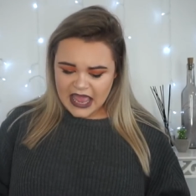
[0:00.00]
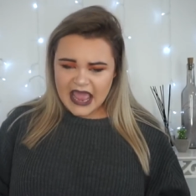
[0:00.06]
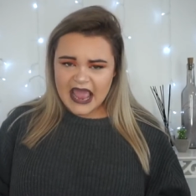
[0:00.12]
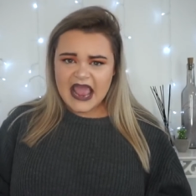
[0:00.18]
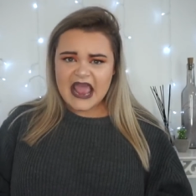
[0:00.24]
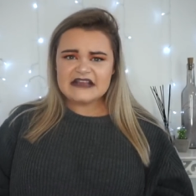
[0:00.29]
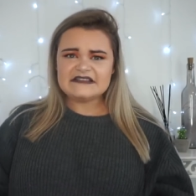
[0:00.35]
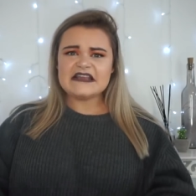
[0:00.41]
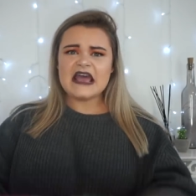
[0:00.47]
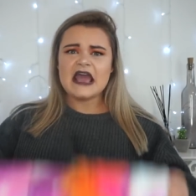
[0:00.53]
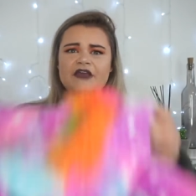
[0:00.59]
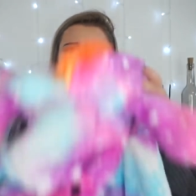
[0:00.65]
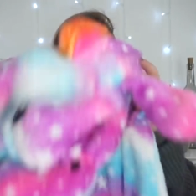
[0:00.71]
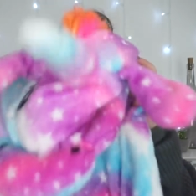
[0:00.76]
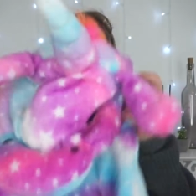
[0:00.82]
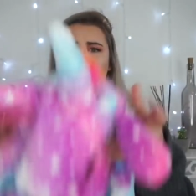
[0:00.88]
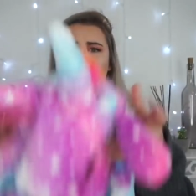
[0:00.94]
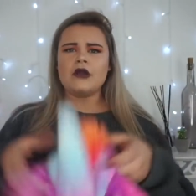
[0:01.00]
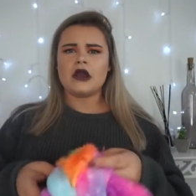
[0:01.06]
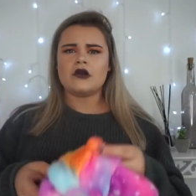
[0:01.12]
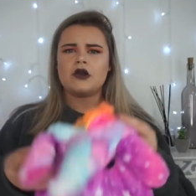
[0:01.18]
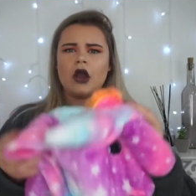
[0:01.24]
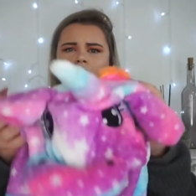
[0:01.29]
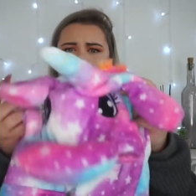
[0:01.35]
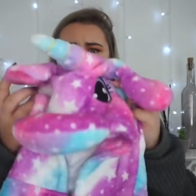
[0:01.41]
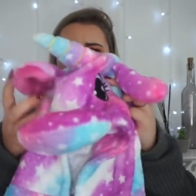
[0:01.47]
it's a
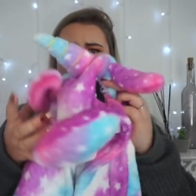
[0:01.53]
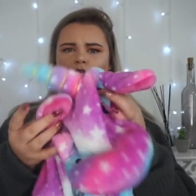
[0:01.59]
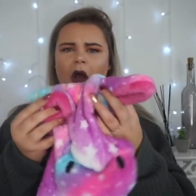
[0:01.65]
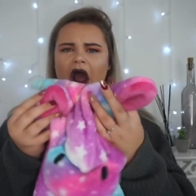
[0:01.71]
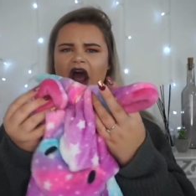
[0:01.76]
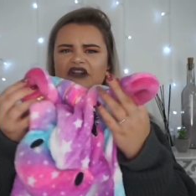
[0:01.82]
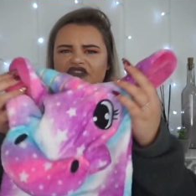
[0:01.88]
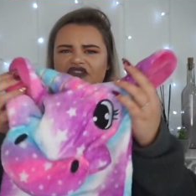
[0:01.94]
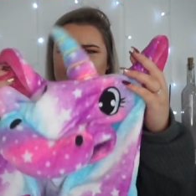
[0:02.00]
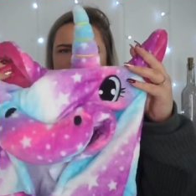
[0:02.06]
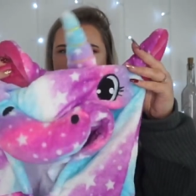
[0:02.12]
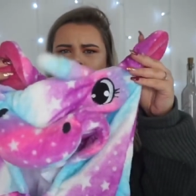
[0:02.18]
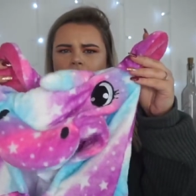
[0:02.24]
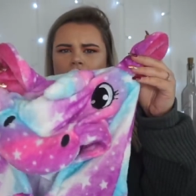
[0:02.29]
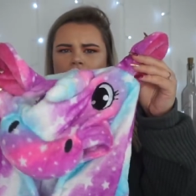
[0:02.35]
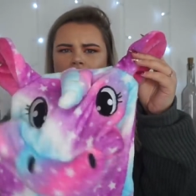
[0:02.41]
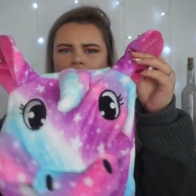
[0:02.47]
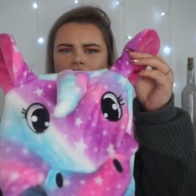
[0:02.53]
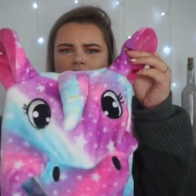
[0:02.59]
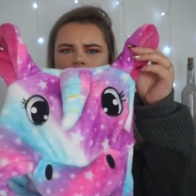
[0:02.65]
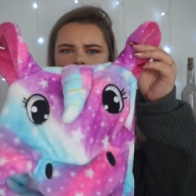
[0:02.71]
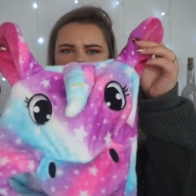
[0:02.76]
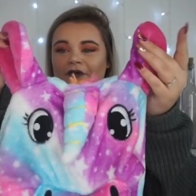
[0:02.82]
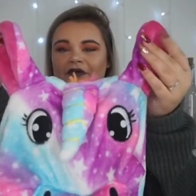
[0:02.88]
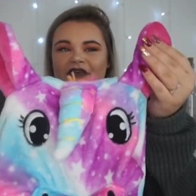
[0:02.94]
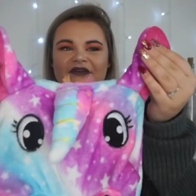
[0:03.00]
unicorn onesie!
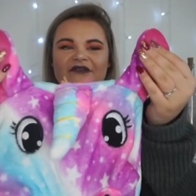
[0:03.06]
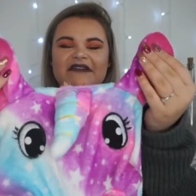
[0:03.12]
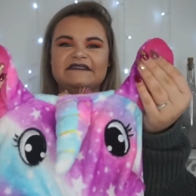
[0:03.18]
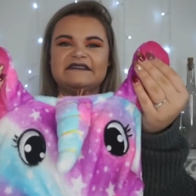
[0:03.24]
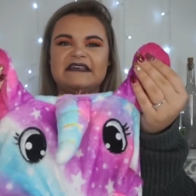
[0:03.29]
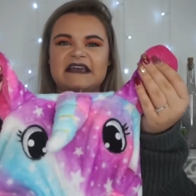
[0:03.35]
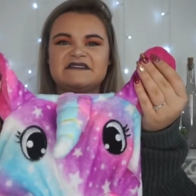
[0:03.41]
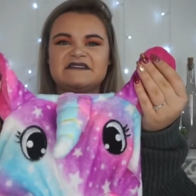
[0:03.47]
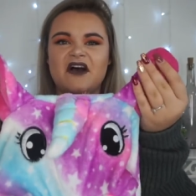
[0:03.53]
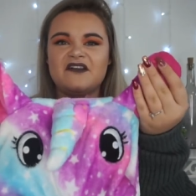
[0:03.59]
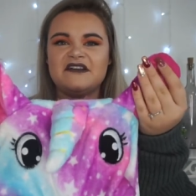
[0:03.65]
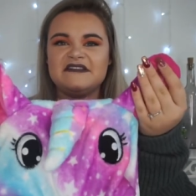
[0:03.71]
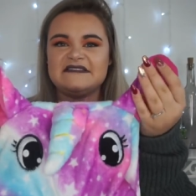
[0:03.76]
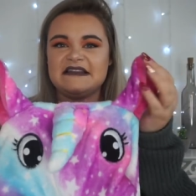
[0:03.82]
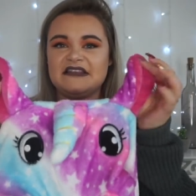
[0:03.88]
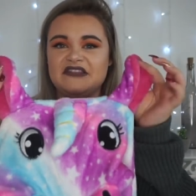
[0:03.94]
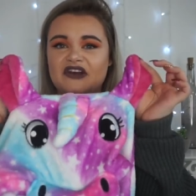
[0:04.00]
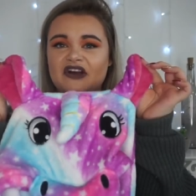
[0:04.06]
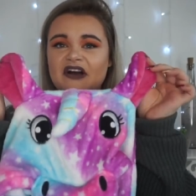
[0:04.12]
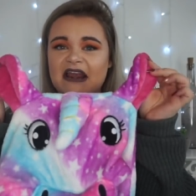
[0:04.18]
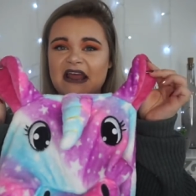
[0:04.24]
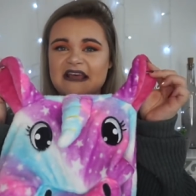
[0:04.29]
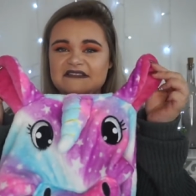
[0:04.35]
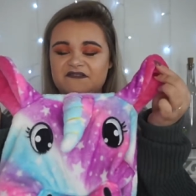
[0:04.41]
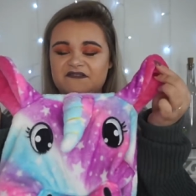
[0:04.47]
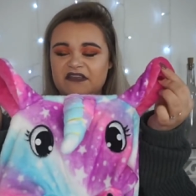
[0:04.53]
Cute as this, honestly, the
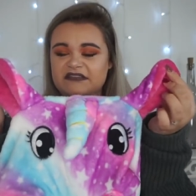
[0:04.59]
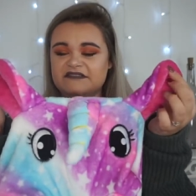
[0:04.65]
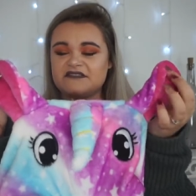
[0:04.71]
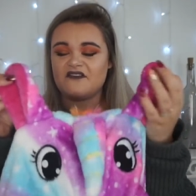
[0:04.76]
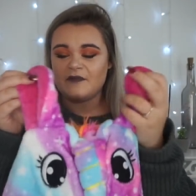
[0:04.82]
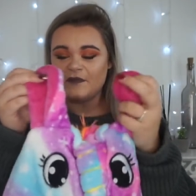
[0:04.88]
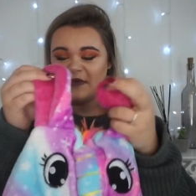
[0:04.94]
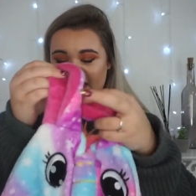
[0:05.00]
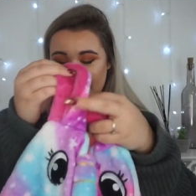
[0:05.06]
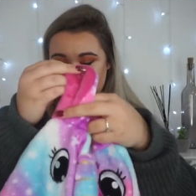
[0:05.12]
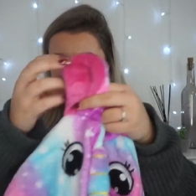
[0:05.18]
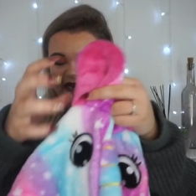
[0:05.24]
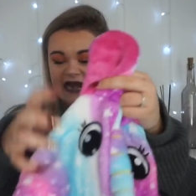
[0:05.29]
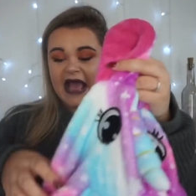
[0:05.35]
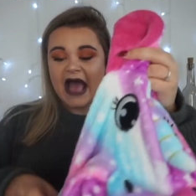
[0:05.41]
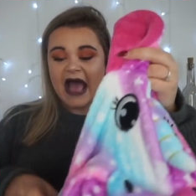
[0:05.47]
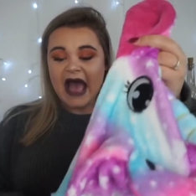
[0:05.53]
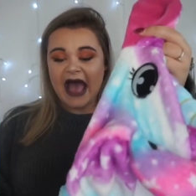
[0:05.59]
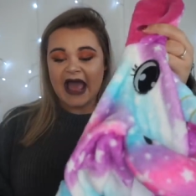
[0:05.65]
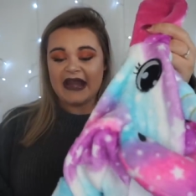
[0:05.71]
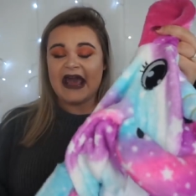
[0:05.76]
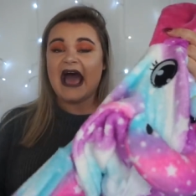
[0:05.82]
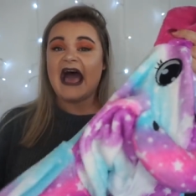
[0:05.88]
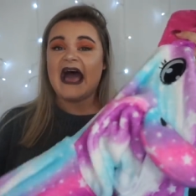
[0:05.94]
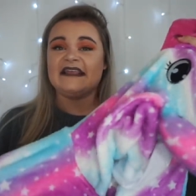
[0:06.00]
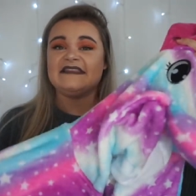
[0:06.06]
colours of this are amazing, and I
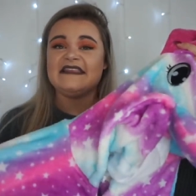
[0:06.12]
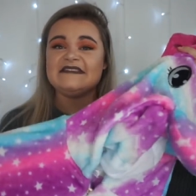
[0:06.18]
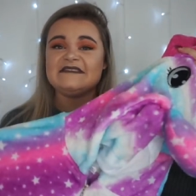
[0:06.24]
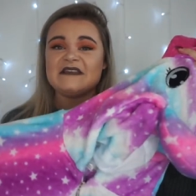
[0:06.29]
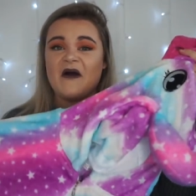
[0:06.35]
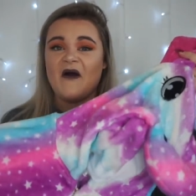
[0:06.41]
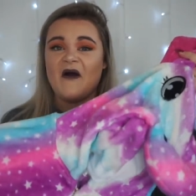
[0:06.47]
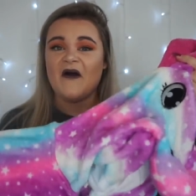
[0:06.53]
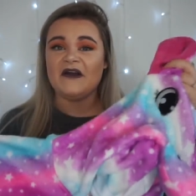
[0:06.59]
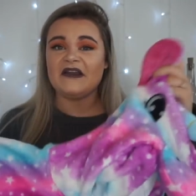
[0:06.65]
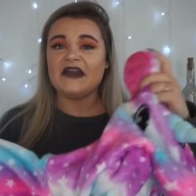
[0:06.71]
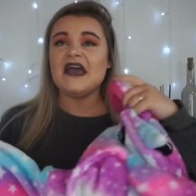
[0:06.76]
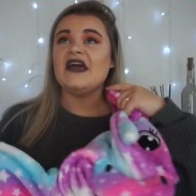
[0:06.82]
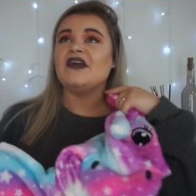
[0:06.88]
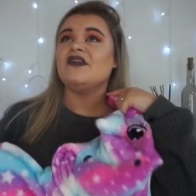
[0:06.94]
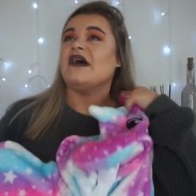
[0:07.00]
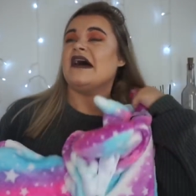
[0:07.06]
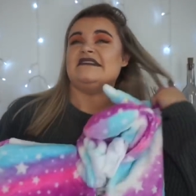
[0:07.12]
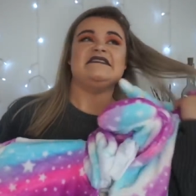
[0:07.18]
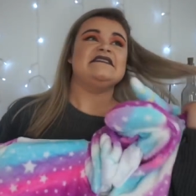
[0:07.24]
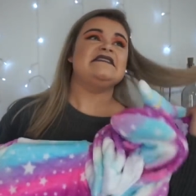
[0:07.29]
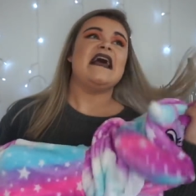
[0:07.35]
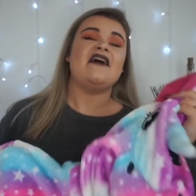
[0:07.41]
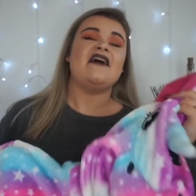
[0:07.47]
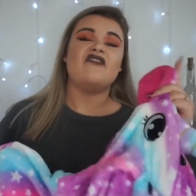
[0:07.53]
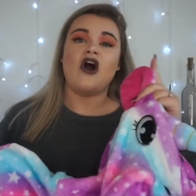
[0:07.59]
had this on. No, I didn't
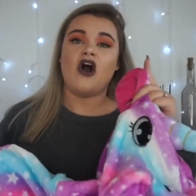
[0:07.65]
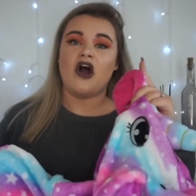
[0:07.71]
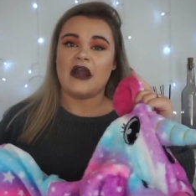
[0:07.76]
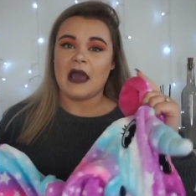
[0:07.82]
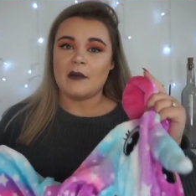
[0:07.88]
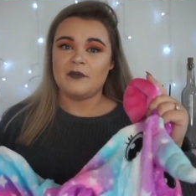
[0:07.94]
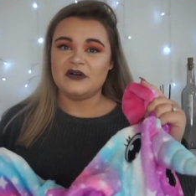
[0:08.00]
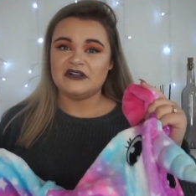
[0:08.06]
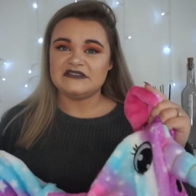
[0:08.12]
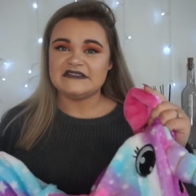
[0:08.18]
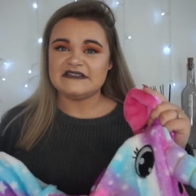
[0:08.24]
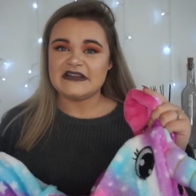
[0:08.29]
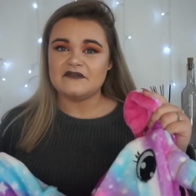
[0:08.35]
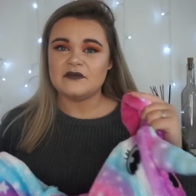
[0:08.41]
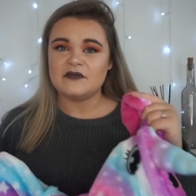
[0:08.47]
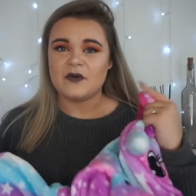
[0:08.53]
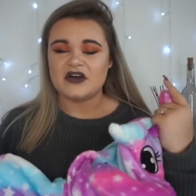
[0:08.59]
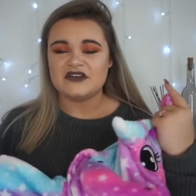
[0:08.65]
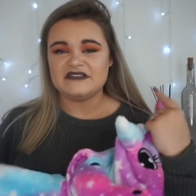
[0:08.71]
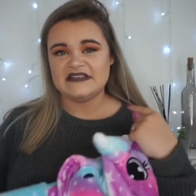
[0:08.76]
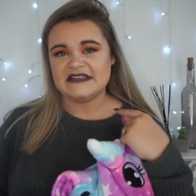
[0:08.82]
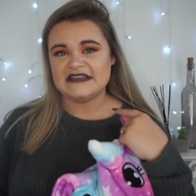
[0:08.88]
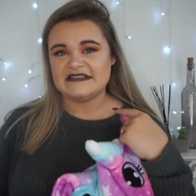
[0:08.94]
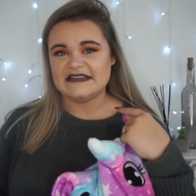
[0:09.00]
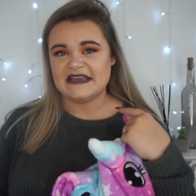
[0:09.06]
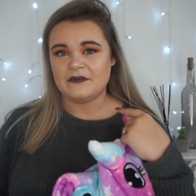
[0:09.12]
have it on, I pulled it out the box the
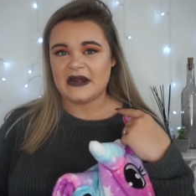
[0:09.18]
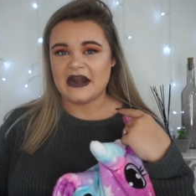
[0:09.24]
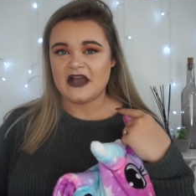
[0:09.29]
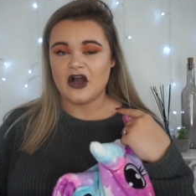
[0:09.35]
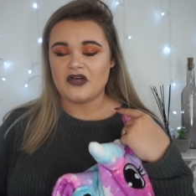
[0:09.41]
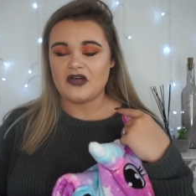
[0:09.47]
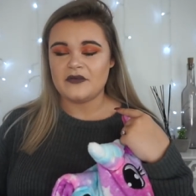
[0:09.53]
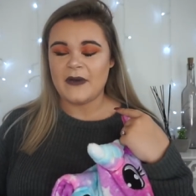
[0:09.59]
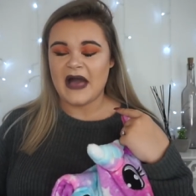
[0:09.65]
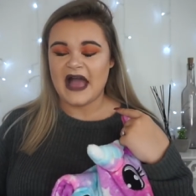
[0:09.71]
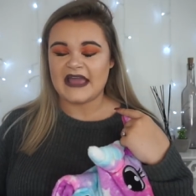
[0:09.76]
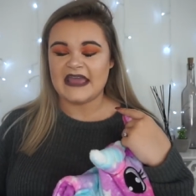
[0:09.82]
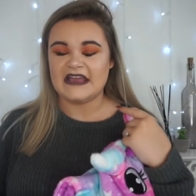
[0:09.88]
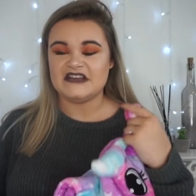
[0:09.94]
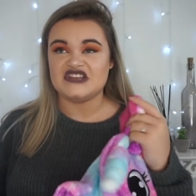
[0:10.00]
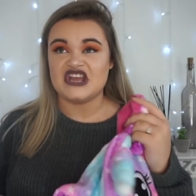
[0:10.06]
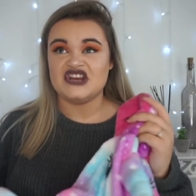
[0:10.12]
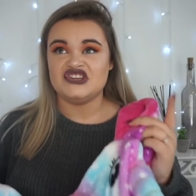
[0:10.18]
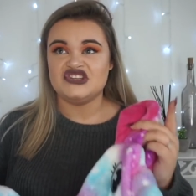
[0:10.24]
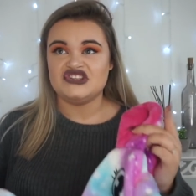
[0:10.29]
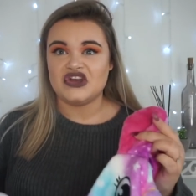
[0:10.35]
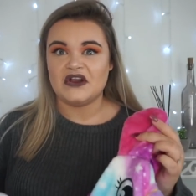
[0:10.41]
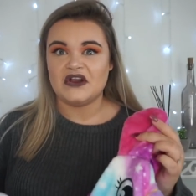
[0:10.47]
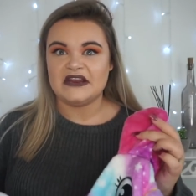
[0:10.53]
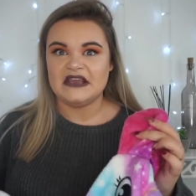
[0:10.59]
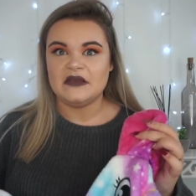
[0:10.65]
other day when I got the package, and
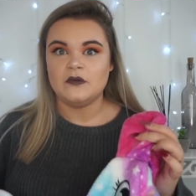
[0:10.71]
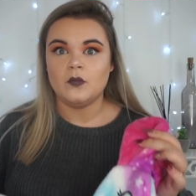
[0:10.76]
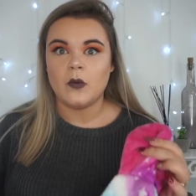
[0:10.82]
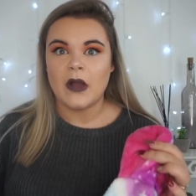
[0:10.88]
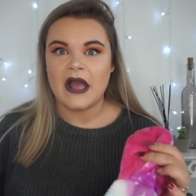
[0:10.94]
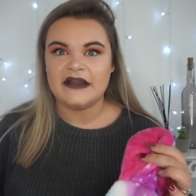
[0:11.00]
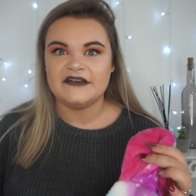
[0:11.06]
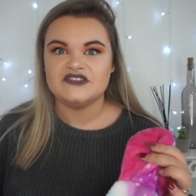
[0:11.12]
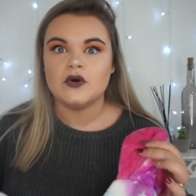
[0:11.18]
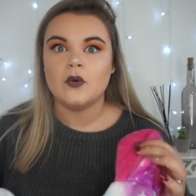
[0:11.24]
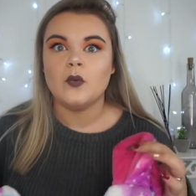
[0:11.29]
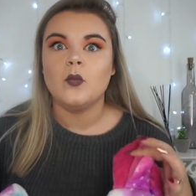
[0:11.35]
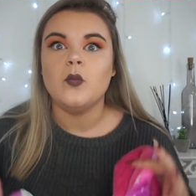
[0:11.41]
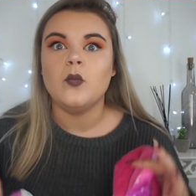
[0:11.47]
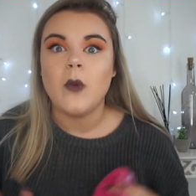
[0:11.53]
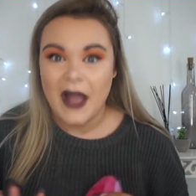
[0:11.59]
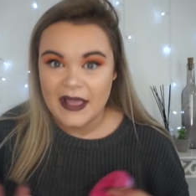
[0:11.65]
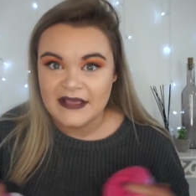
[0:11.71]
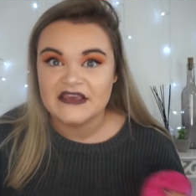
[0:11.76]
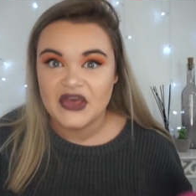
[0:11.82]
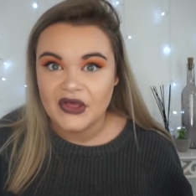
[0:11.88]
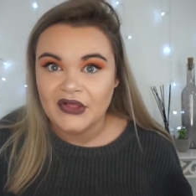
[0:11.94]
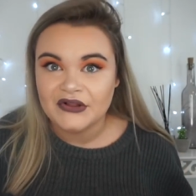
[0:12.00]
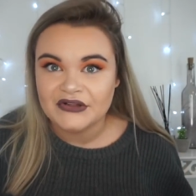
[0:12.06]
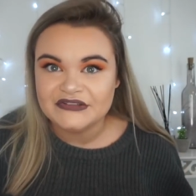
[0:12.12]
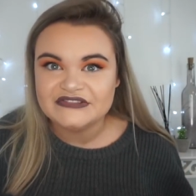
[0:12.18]
Dolly went
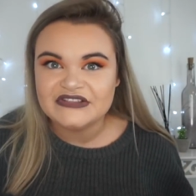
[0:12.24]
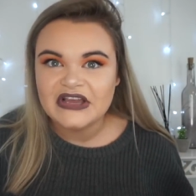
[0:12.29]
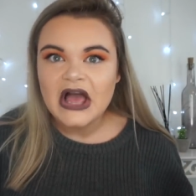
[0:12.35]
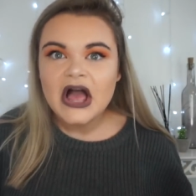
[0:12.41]
wild.